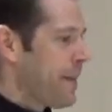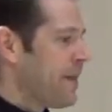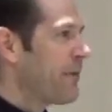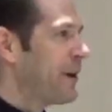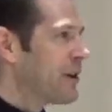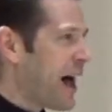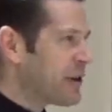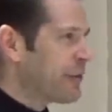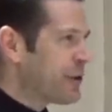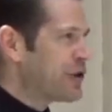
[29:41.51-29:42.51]
the very
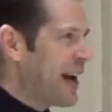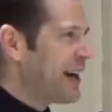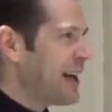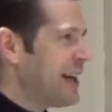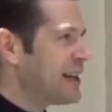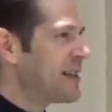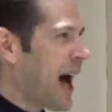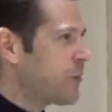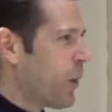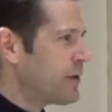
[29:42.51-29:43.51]
logic of Christianity is
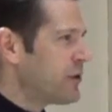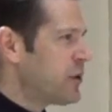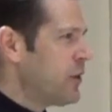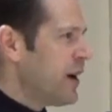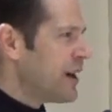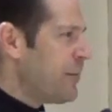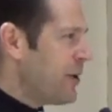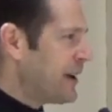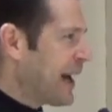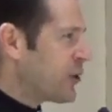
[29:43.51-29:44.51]
God wants to
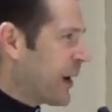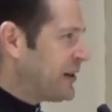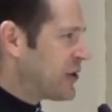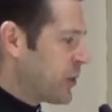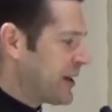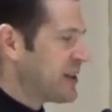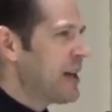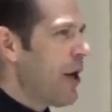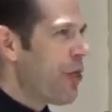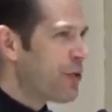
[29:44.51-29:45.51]
communicate grace to us
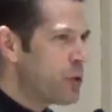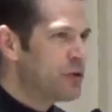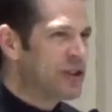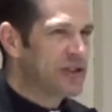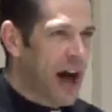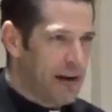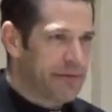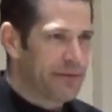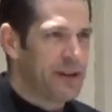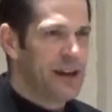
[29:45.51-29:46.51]
through
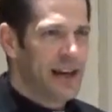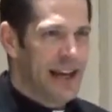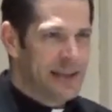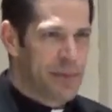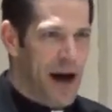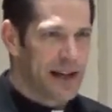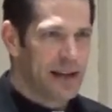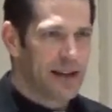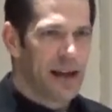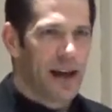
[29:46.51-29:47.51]
stuff. His body.
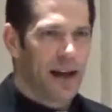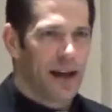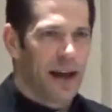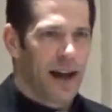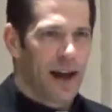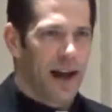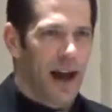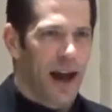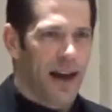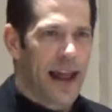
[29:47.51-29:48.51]

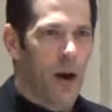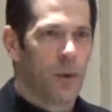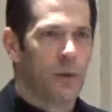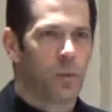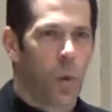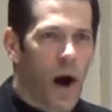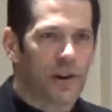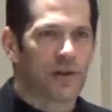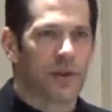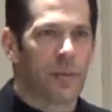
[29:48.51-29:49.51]
Now we
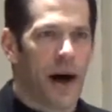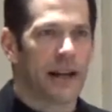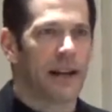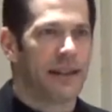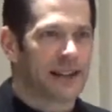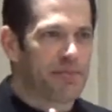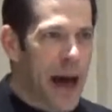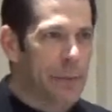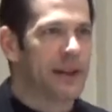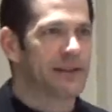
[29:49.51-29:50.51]
wash the body. That's
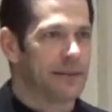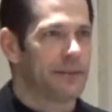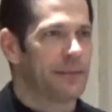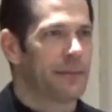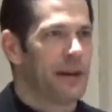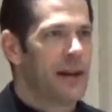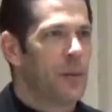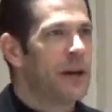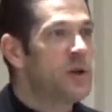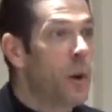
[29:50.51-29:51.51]
baptism.
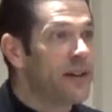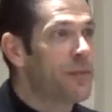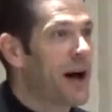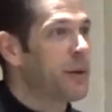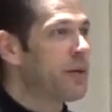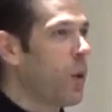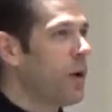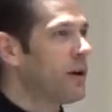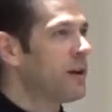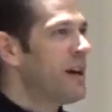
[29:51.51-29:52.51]
We anoint the body with
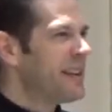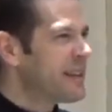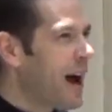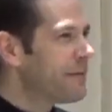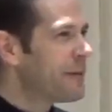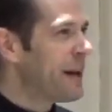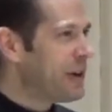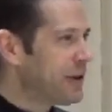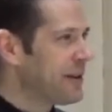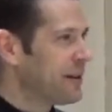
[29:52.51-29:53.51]
oil. It's
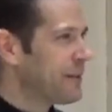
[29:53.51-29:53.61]
confirmation.